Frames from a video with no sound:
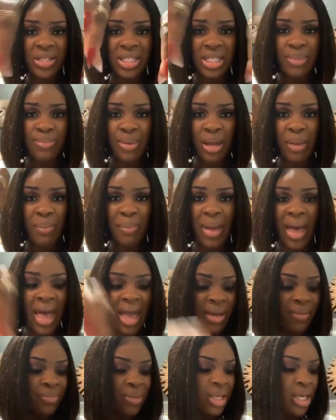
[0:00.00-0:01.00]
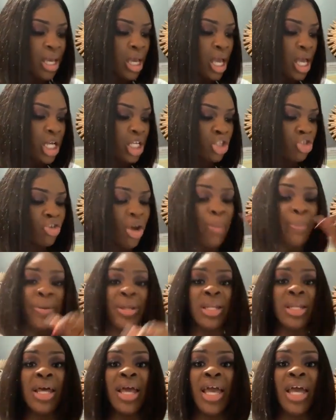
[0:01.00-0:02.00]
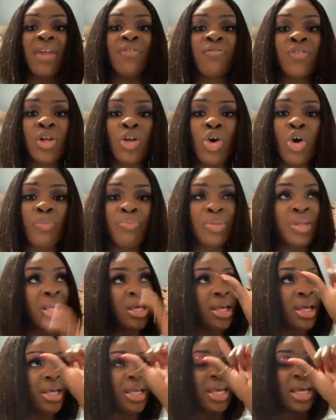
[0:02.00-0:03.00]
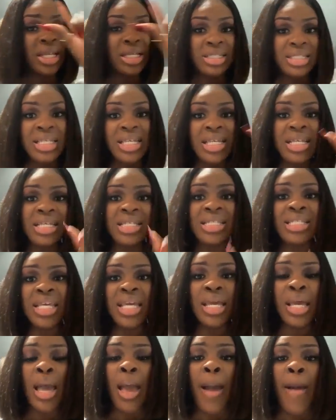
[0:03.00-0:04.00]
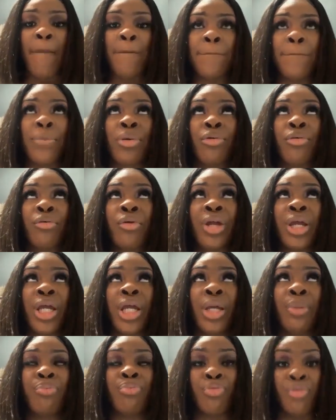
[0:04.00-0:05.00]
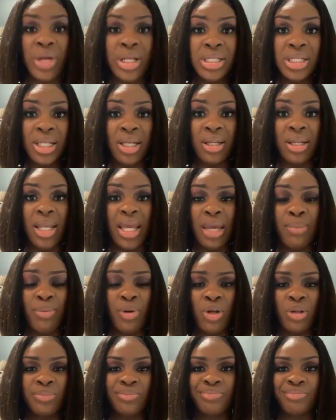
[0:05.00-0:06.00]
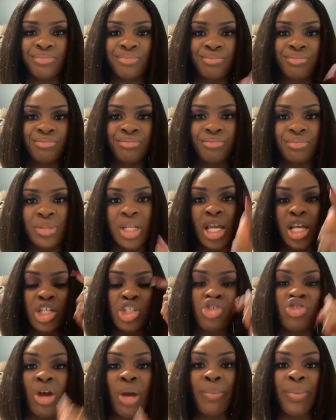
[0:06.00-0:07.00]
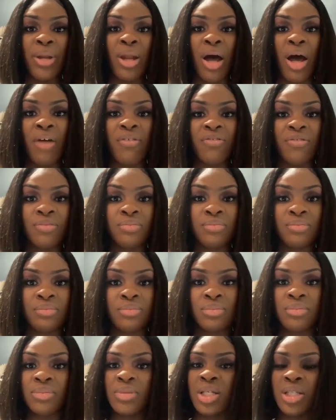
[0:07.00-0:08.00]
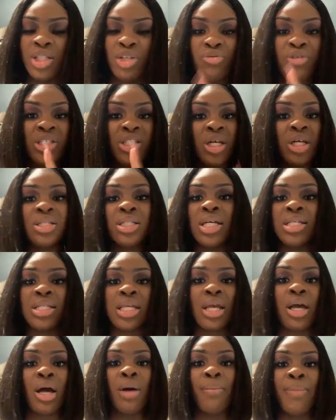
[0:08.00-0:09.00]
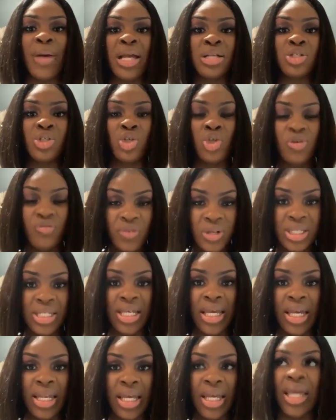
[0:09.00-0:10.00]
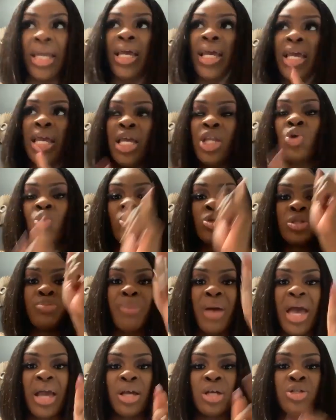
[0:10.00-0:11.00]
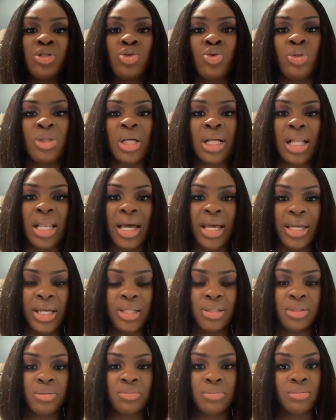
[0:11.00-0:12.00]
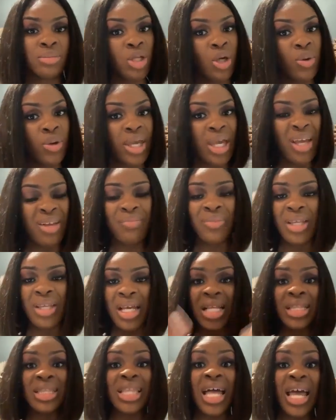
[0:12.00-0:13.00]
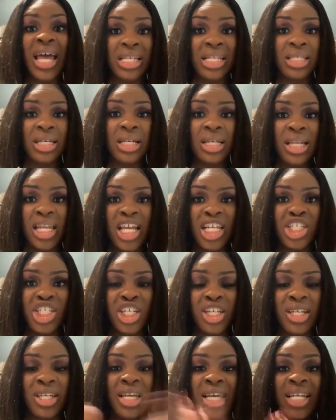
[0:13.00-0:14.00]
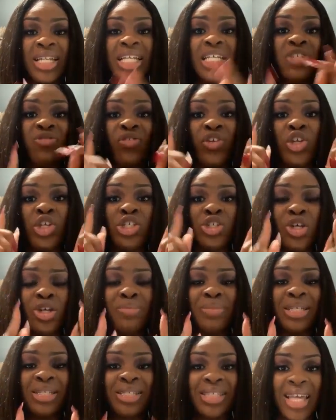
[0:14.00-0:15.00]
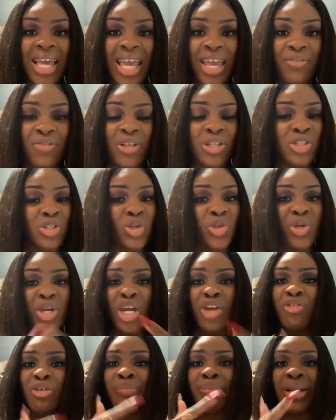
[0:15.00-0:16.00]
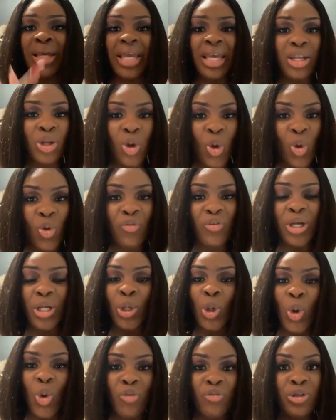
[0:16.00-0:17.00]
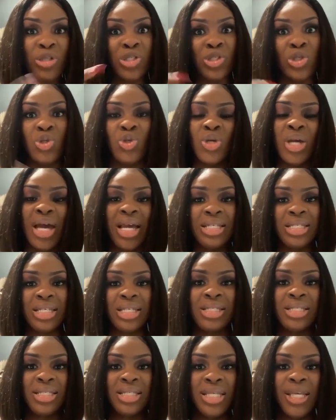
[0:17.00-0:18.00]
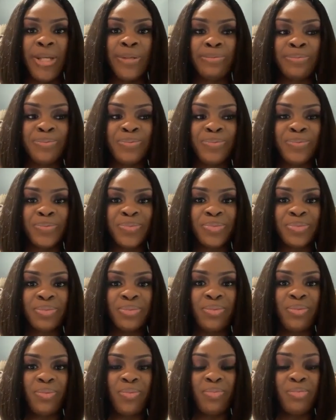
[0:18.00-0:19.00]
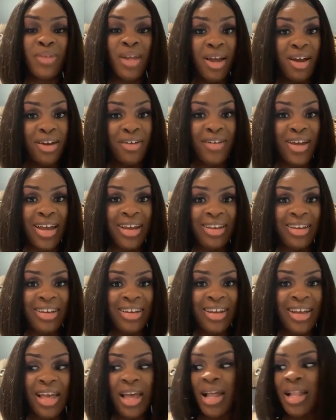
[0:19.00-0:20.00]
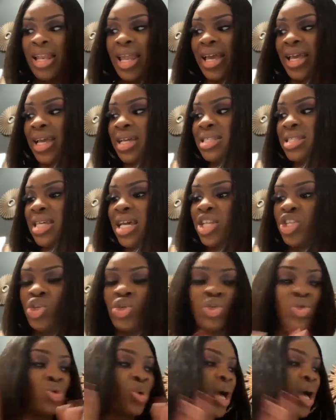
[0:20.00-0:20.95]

of the Ziploc bag Drop it in an envelope, get a DDC pre-printed label, and drop it off. The results doesn't come back to you for DNA. It goes back to the client, okay? That is the collection. This video is going to be saved so you can replay it over and over so you guys can see. All right? Like I said, you